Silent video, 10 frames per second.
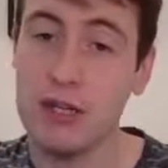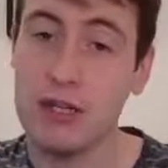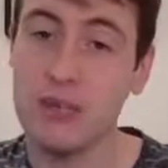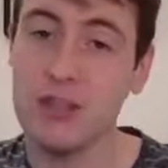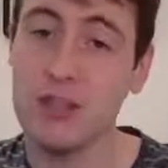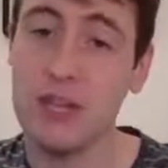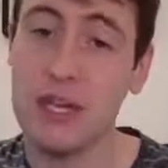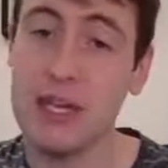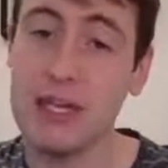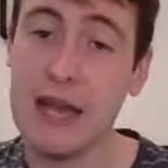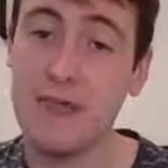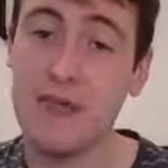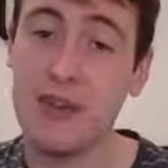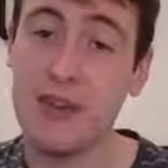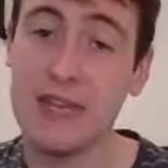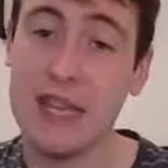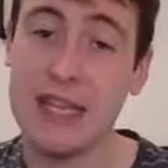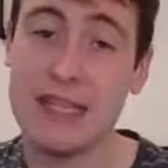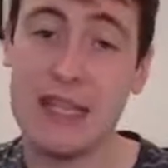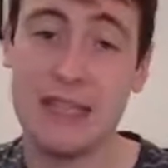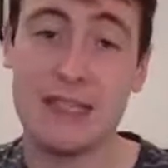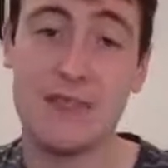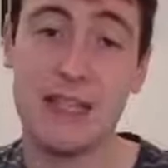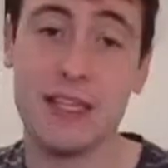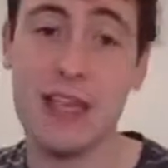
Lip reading: Okay, so we're tucking in that index finger